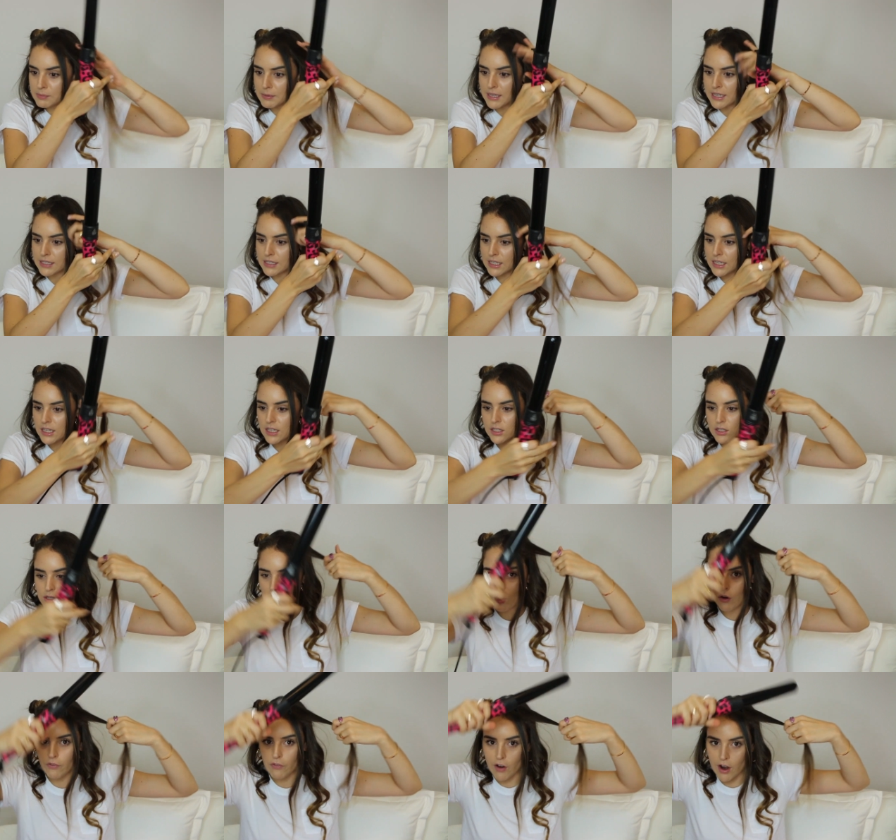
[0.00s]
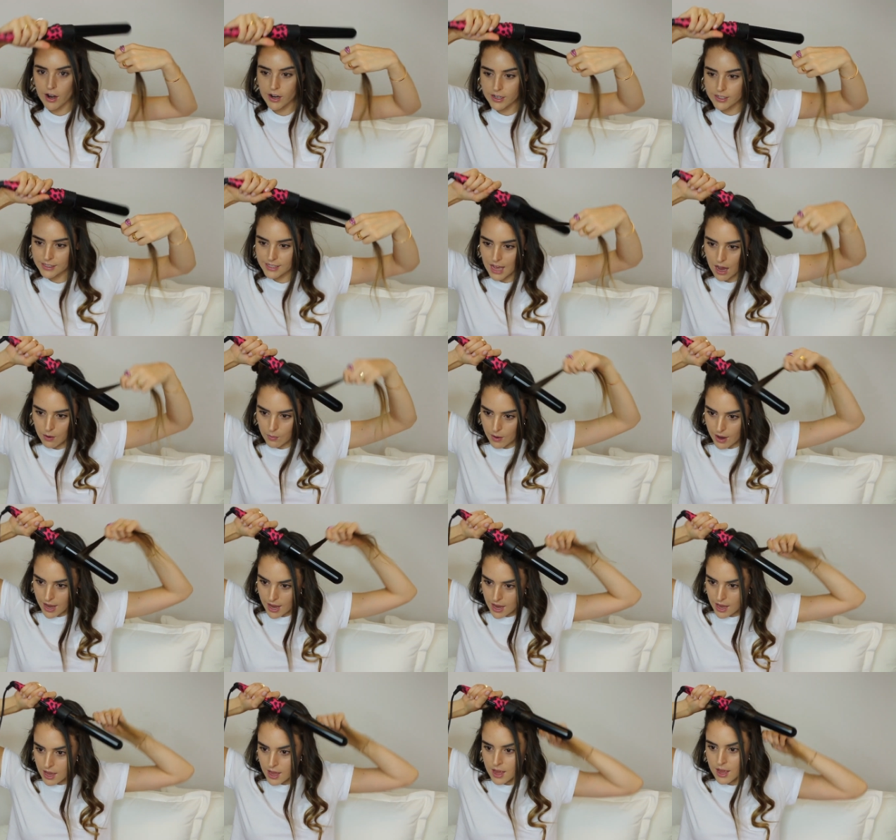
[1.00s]
pieces so far because that
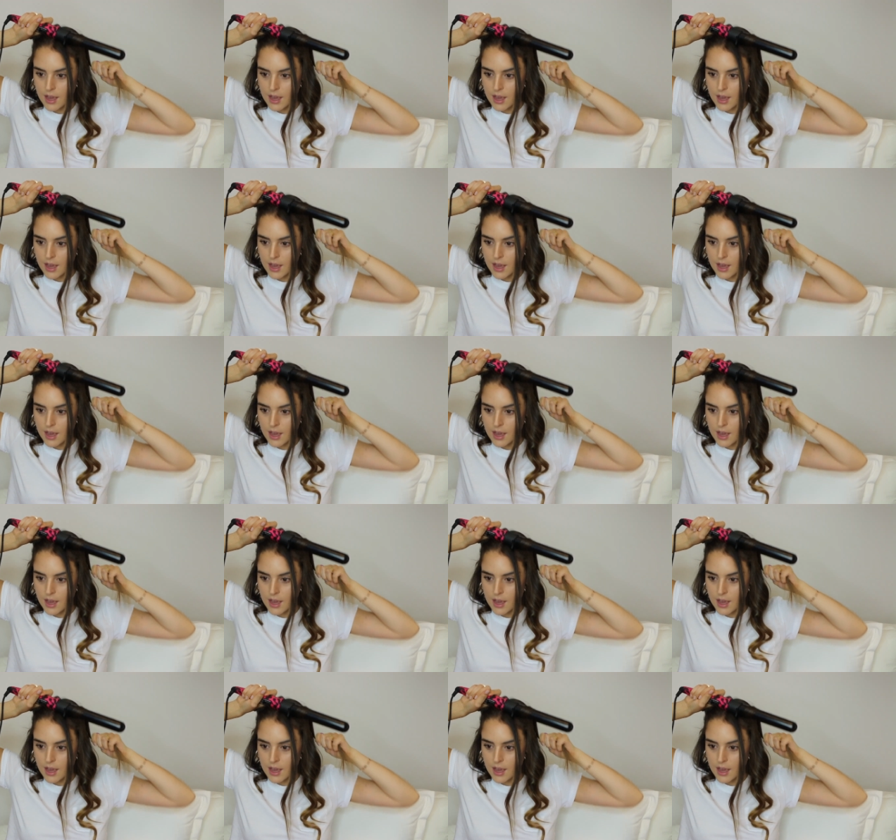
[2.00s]
way